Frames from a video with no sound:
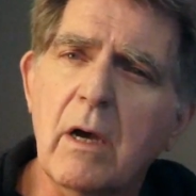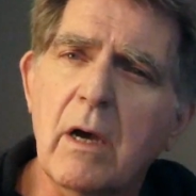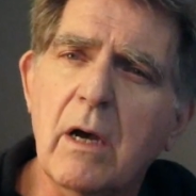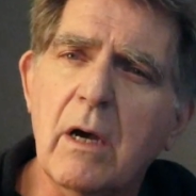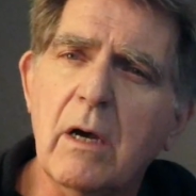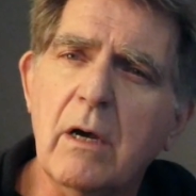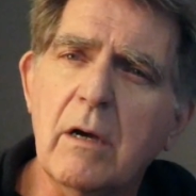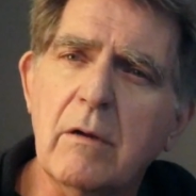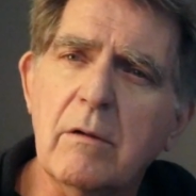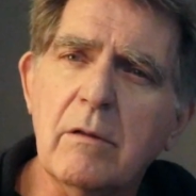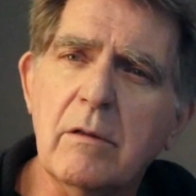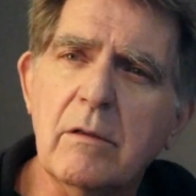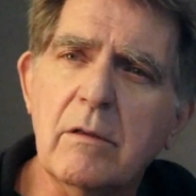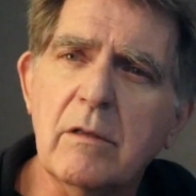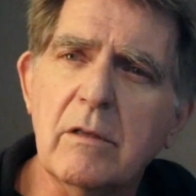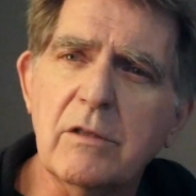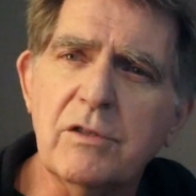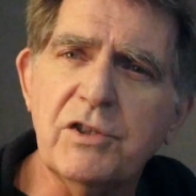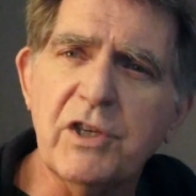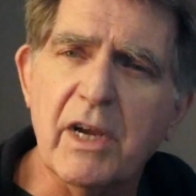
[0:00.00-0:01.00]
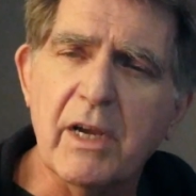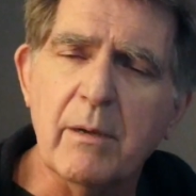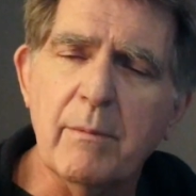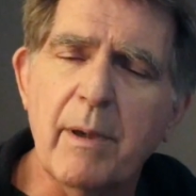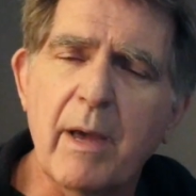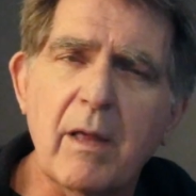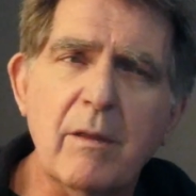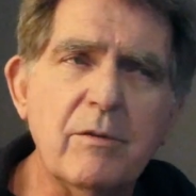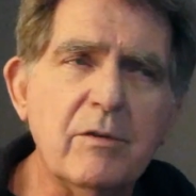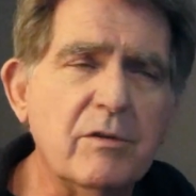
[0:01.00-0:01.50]
uh, check them
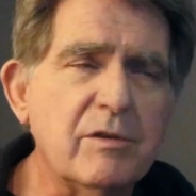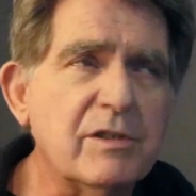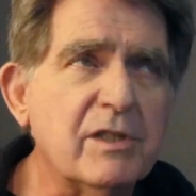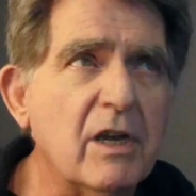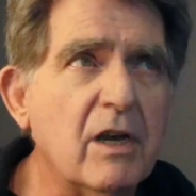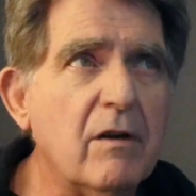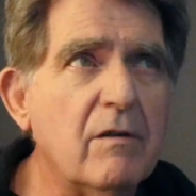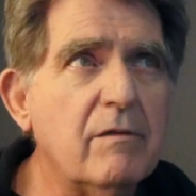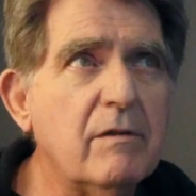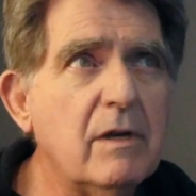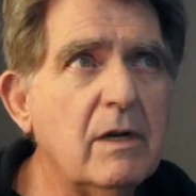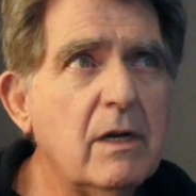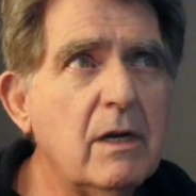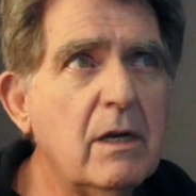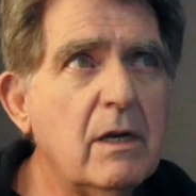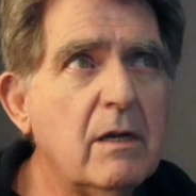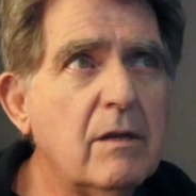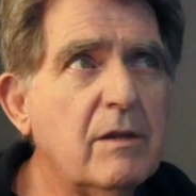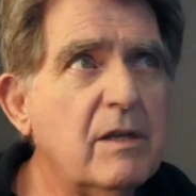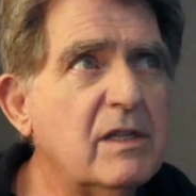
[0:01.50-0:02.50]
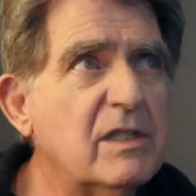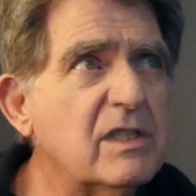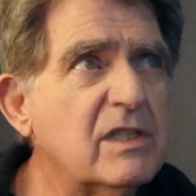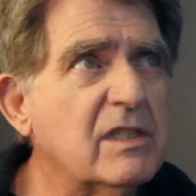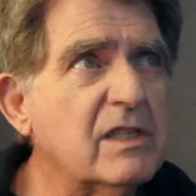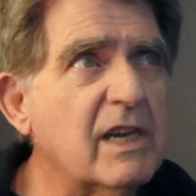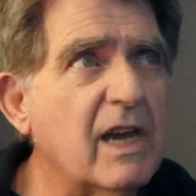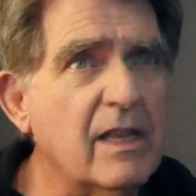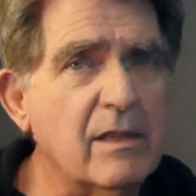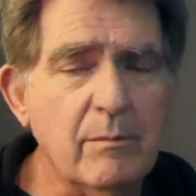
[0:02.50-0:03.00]
out yourself. This
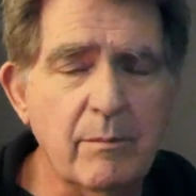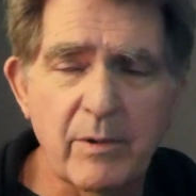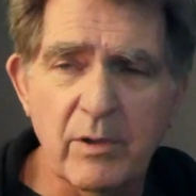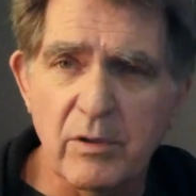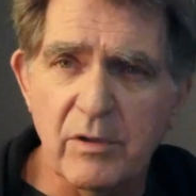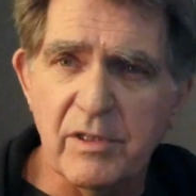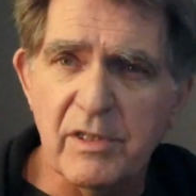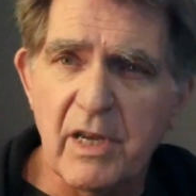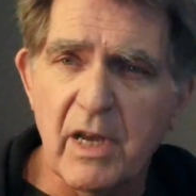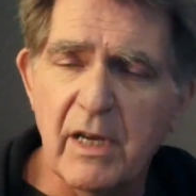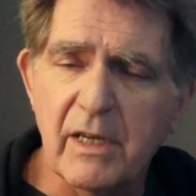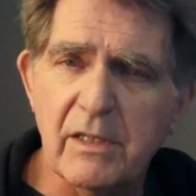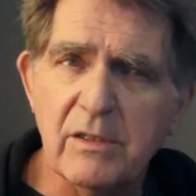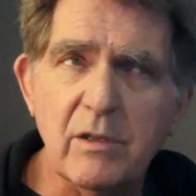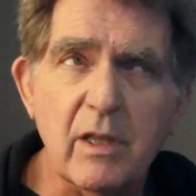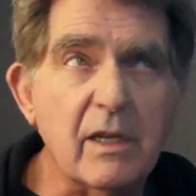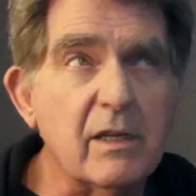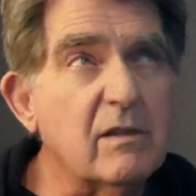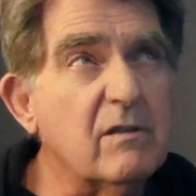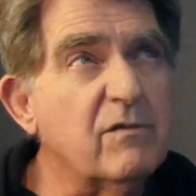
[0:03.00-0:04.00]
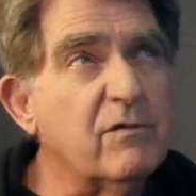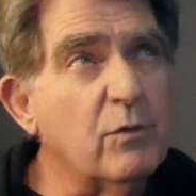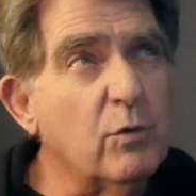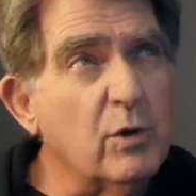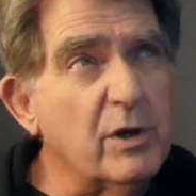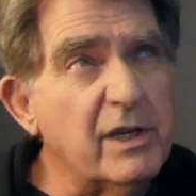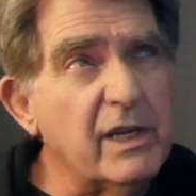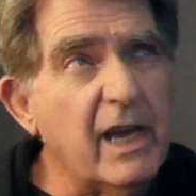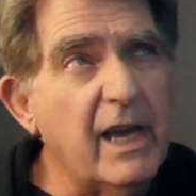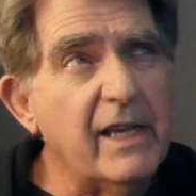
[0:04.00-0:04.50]
is kind of the middle size, like
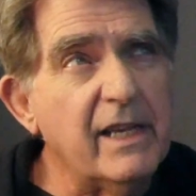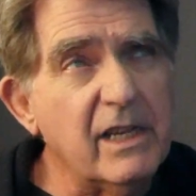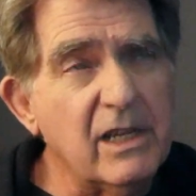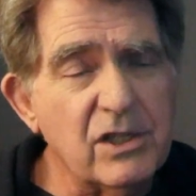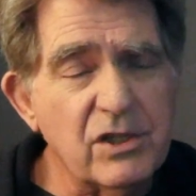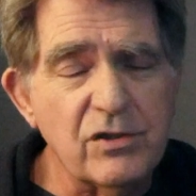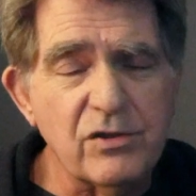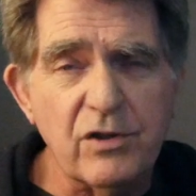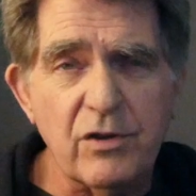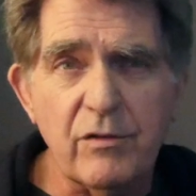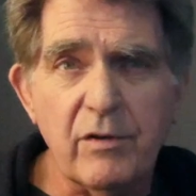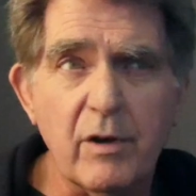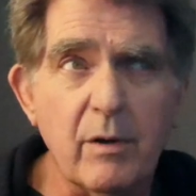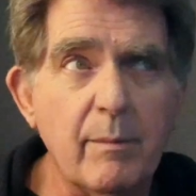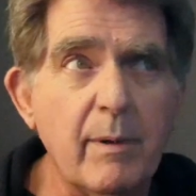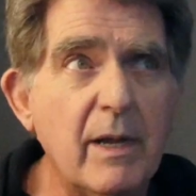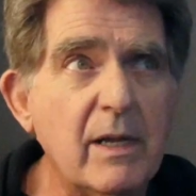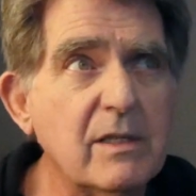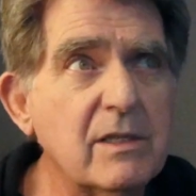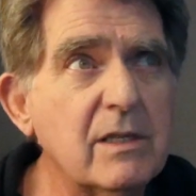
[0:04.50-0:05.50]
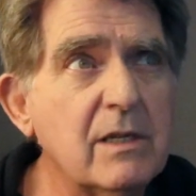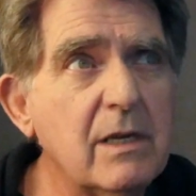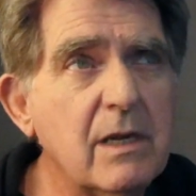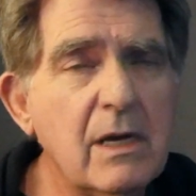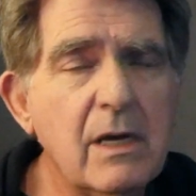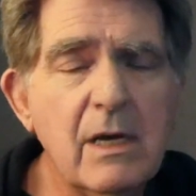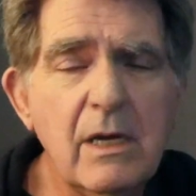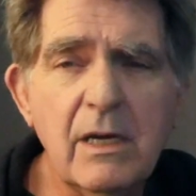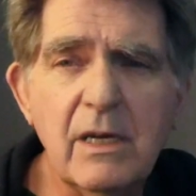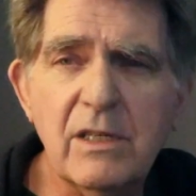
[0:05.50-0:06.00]
forty-eight inches or thereabouts.
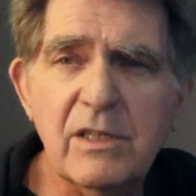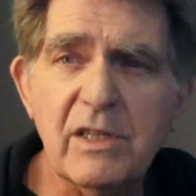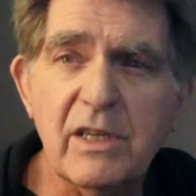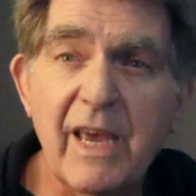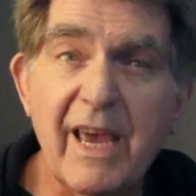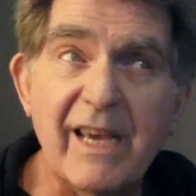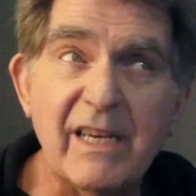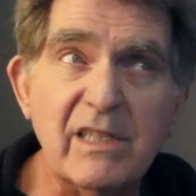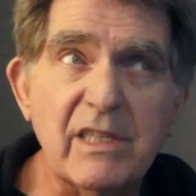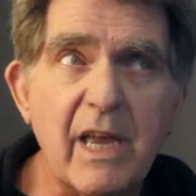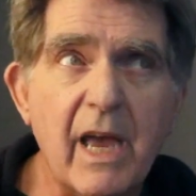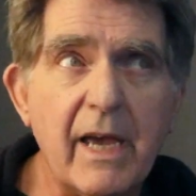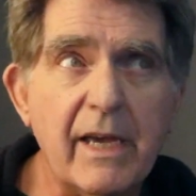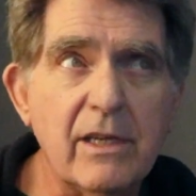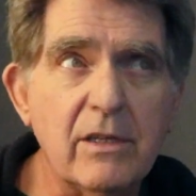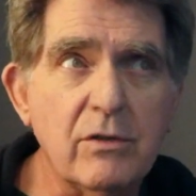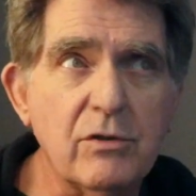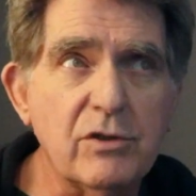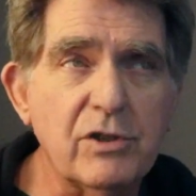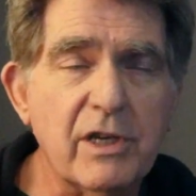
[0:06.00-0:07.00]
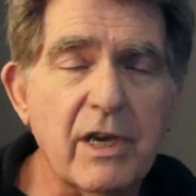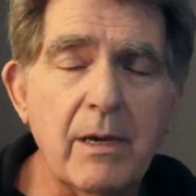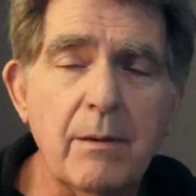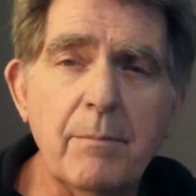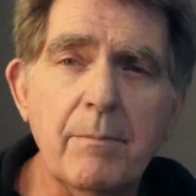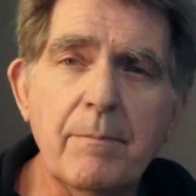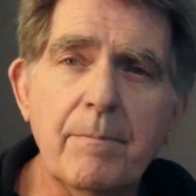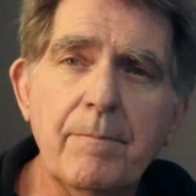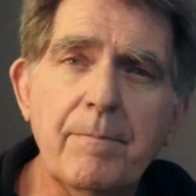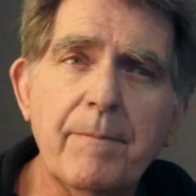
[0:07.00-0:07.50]
It's a hexagonal shape.
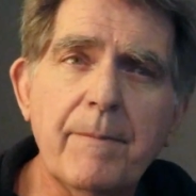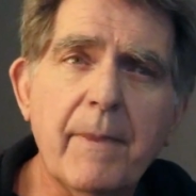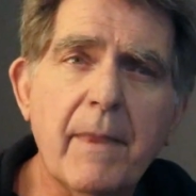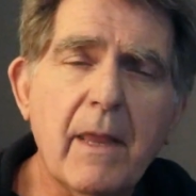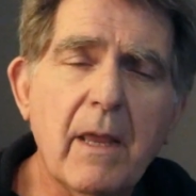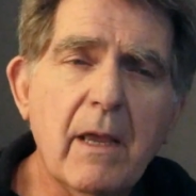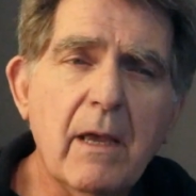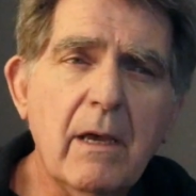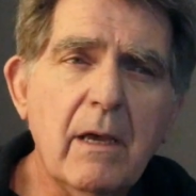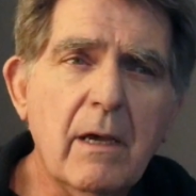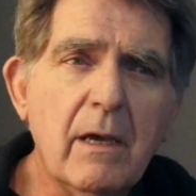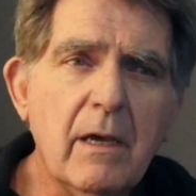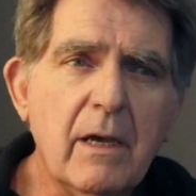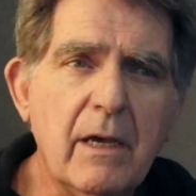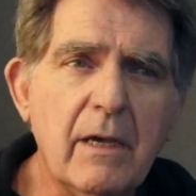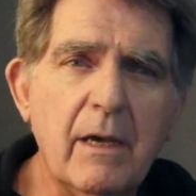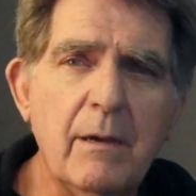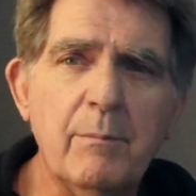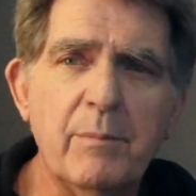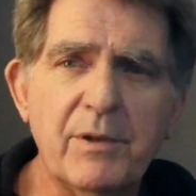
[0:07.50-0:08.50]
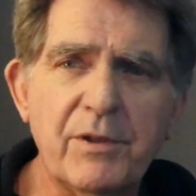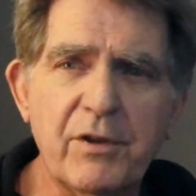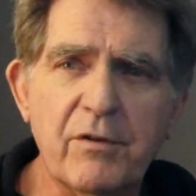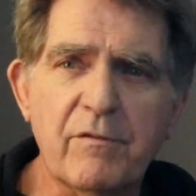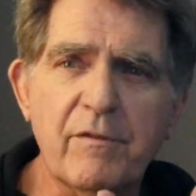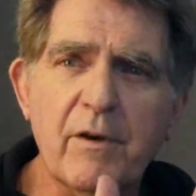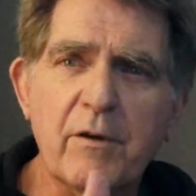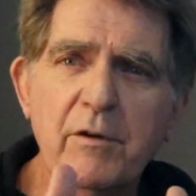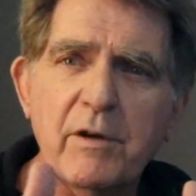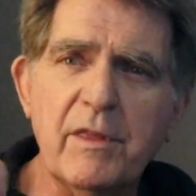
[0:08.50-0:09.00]
But
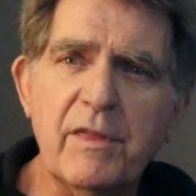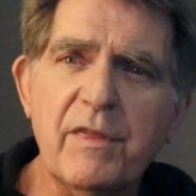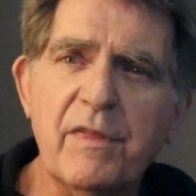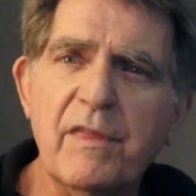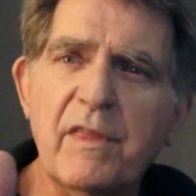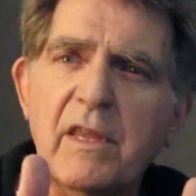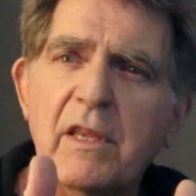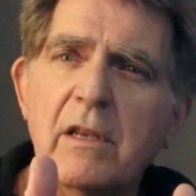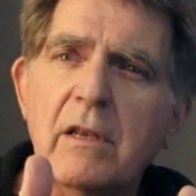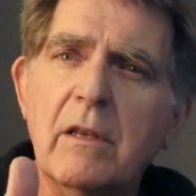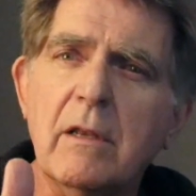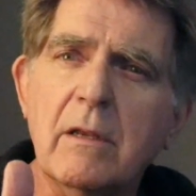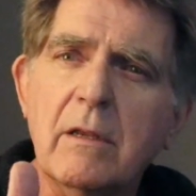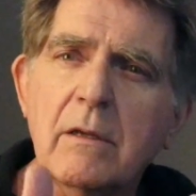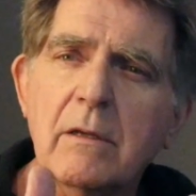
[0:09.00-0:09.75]
they're very thin,